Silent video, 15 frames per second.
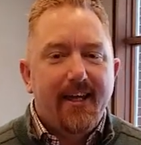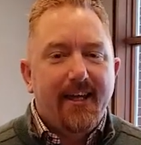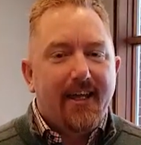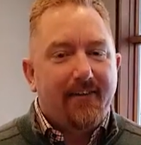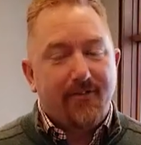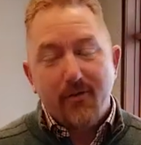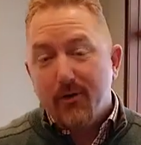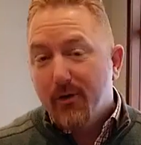
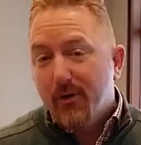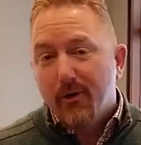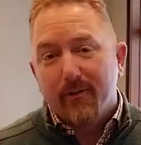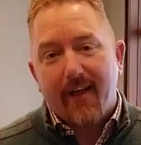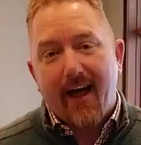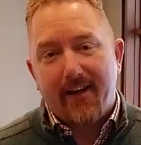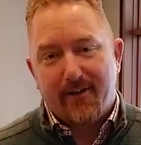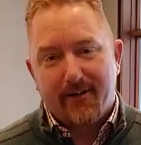If you Google
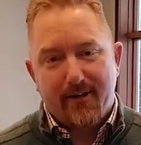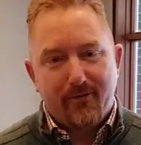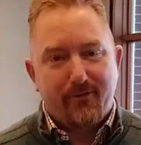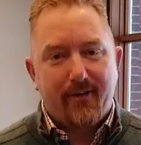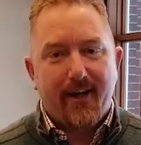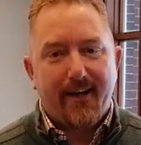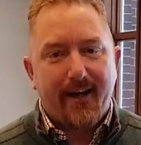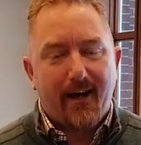that, you're going to
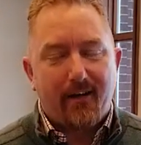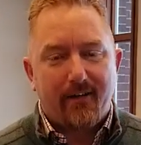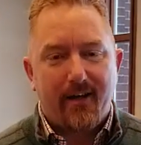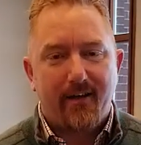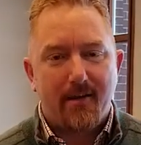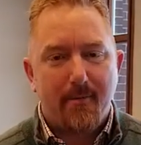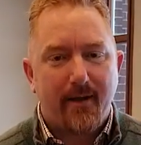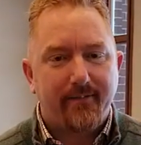find out
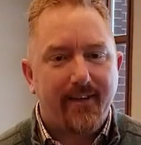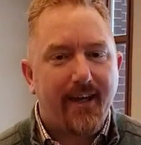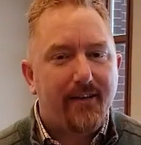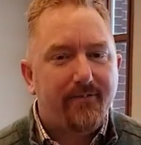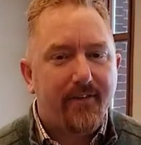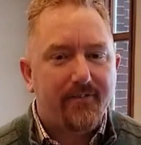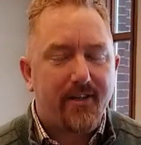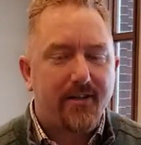that about 10,
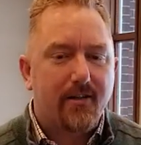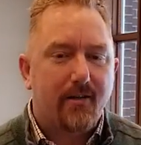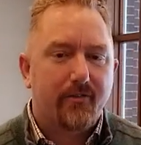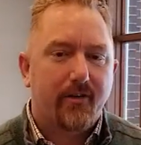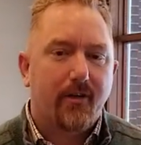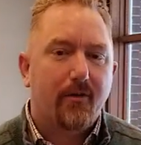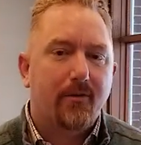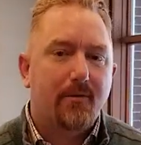15 years
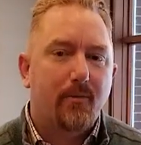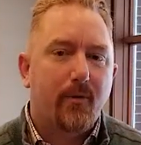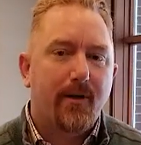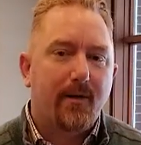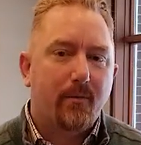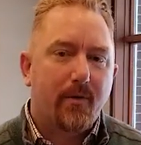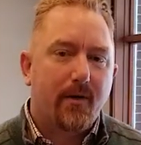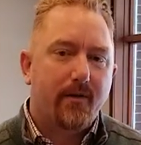ago, Des
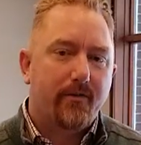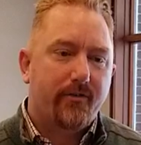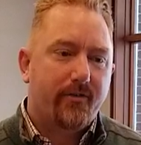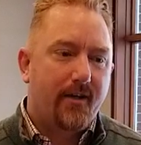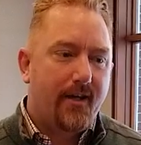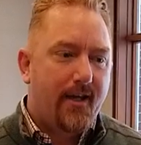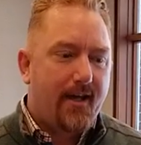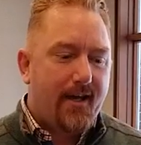Moines was